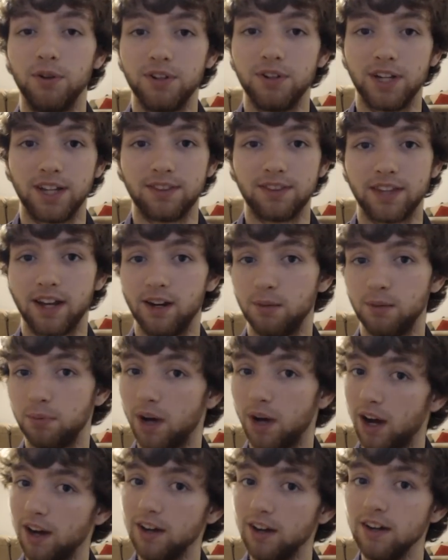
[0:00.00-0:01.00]
I want to get that
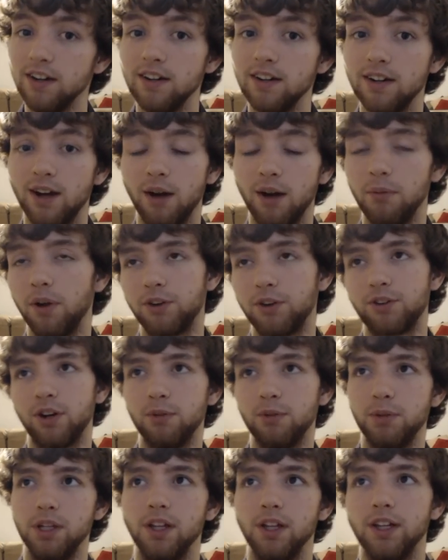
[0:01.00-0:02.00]
up higher. I'm not
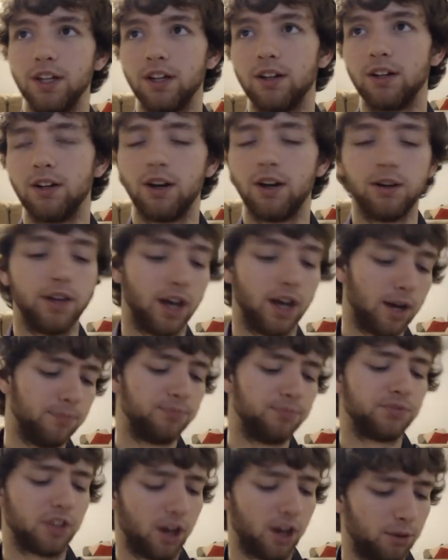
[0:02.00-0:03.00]
trying to be like, oh
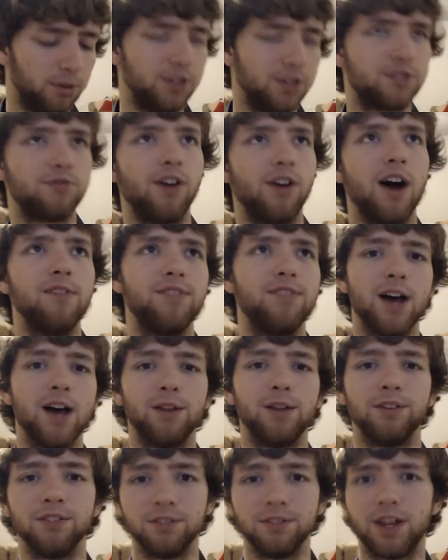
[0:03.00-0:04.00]
yeah, I reached five
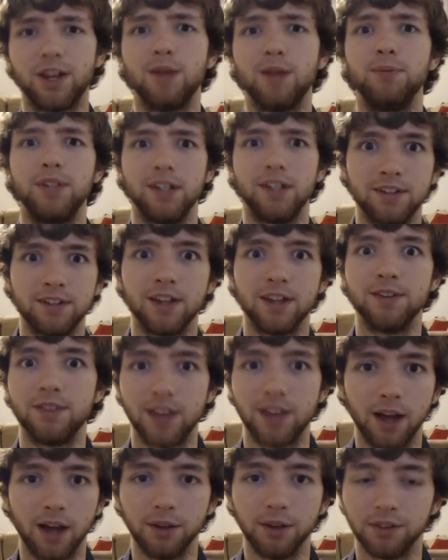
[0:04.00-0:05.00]
thousand, time to get
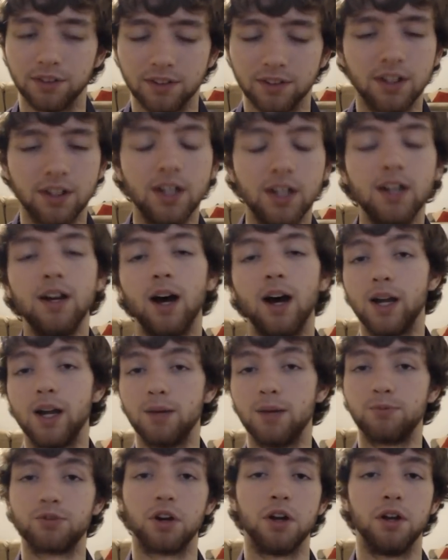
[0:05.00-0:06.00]
ten thousand.
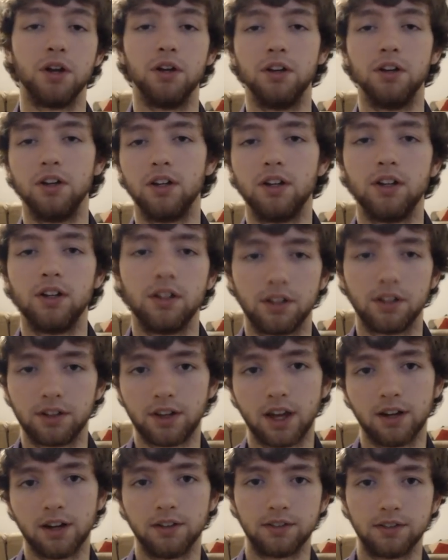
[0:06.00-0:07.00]
I am trying to
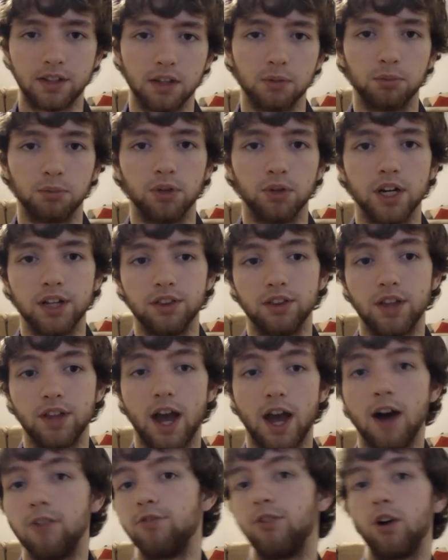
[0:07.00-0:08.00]
kind of celebrate
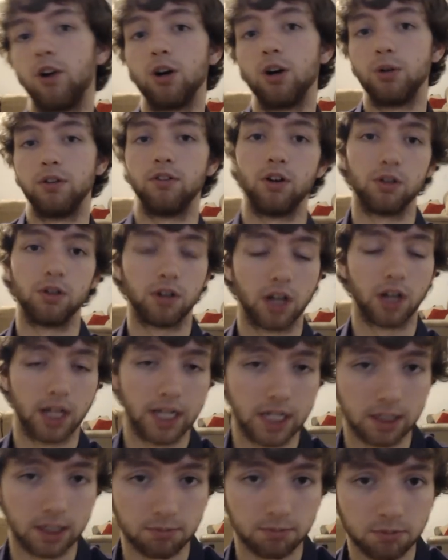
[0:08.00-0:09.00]
how far we've all
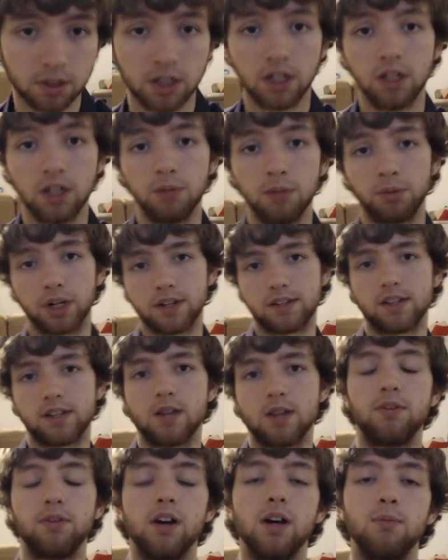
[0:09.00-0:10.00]
came, but at the
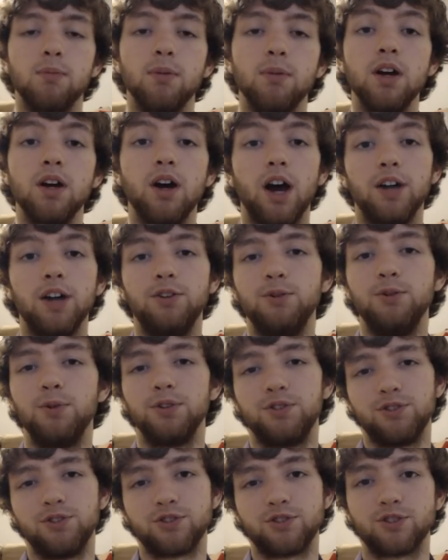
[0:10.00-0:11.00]
same time, I
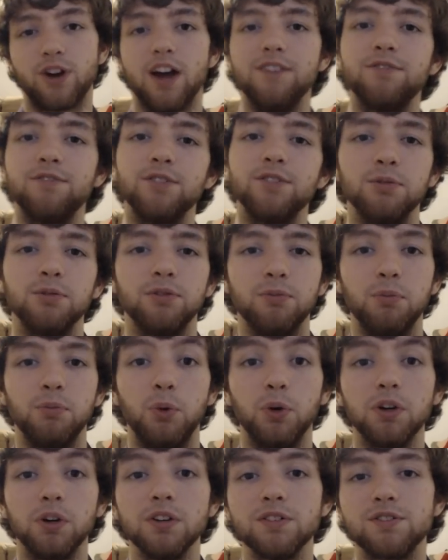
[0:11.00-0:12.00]
do want to strive for
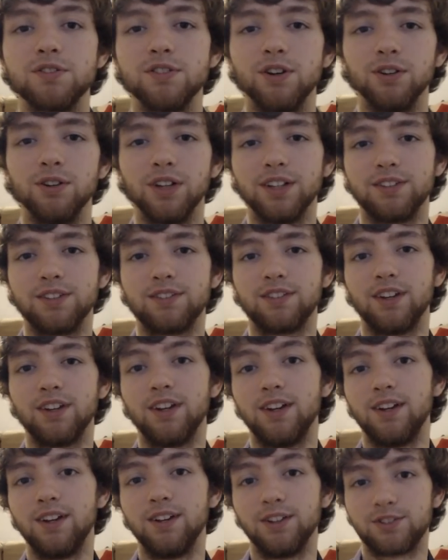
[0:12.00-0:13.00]
more, so
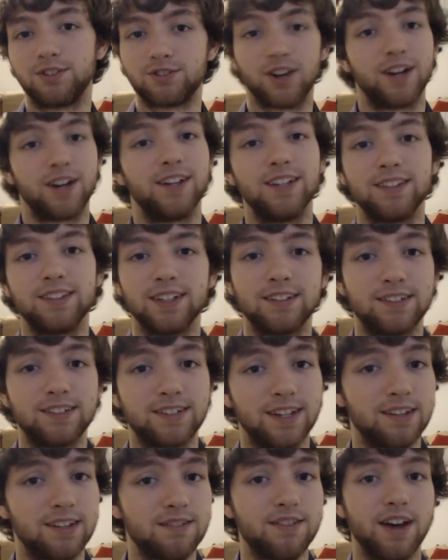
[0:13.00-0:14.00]
let's let's try to get that
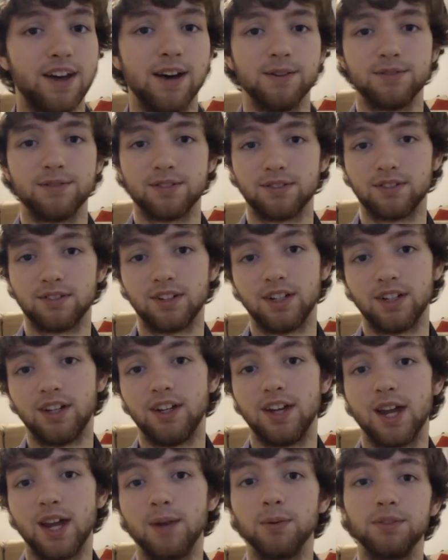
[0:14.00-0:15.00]
to ten thousand.
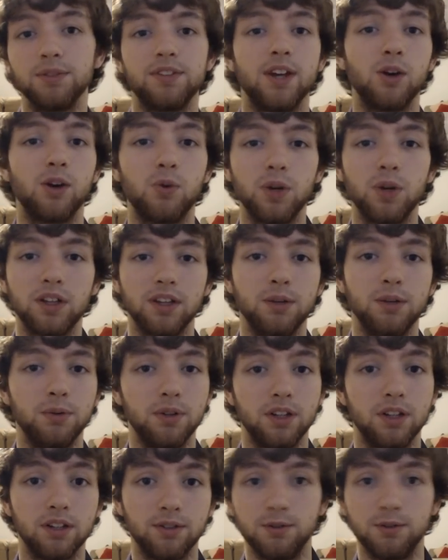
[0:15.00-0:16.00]
And we'll see how quickly
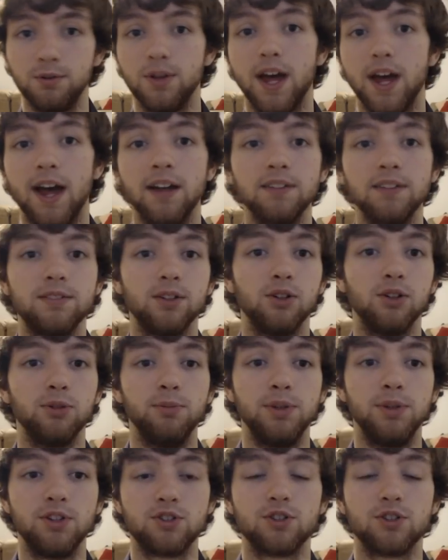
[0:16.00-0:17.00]
we can do that.
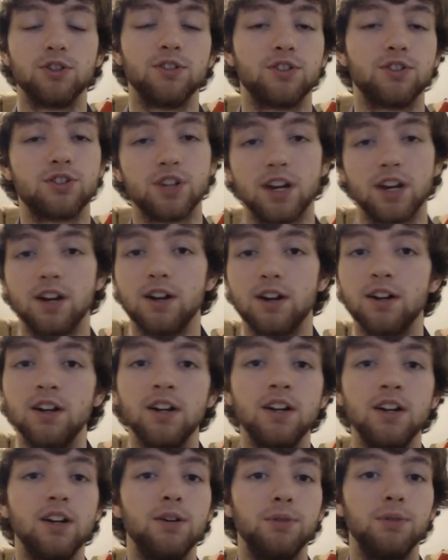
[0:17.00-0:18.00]
So be sure to share
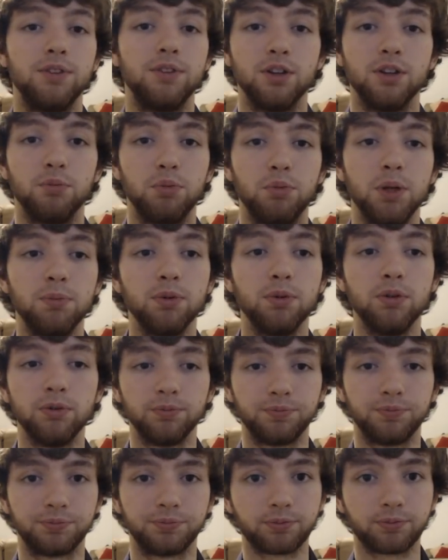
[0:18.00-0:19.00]
with other
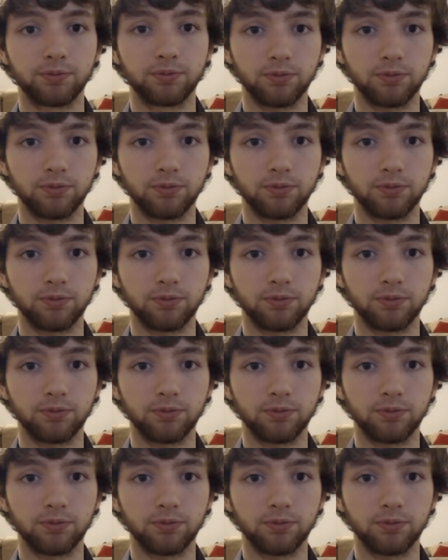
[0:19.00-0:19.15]
people.